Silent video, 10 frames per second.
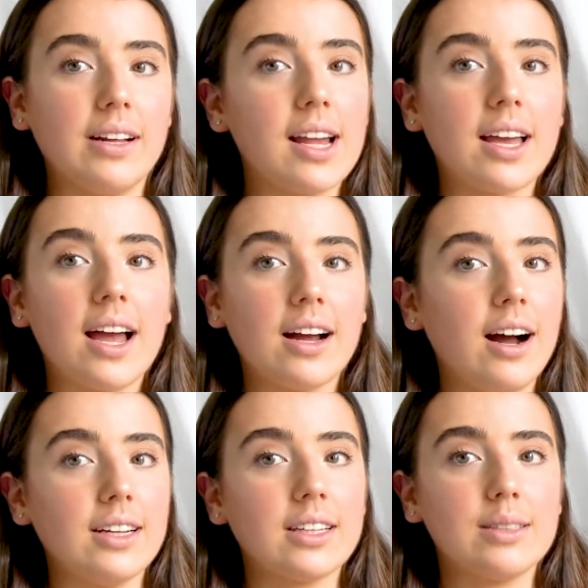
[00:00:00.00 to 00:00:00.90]
Like, I
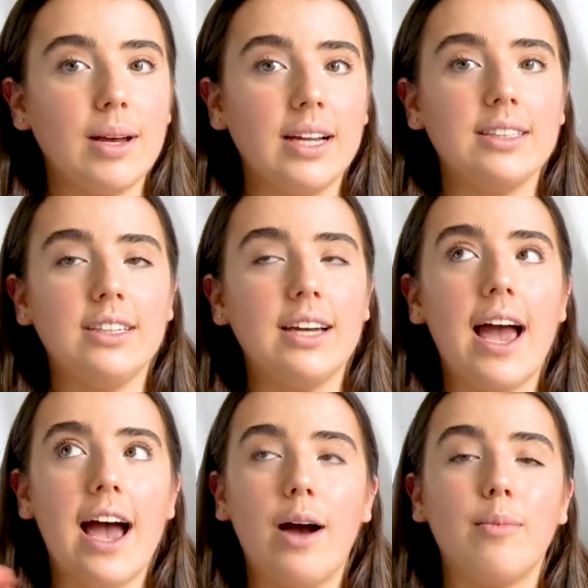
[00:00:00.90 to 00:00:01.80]
can't explain to you
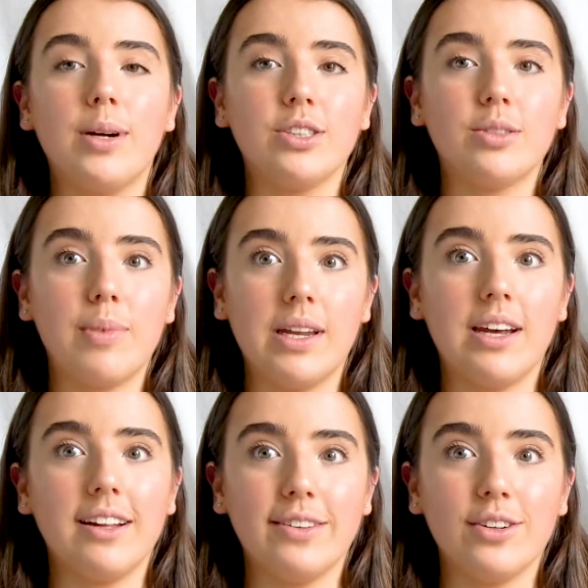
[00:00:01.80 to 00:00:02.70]
how much better
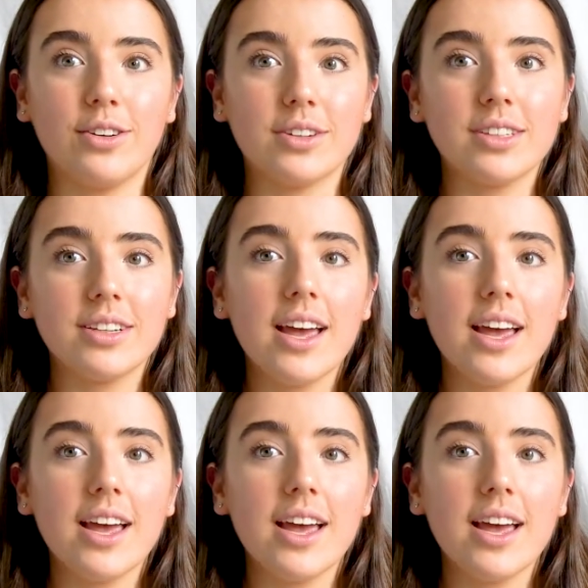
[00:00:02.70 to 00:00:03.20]
it looked.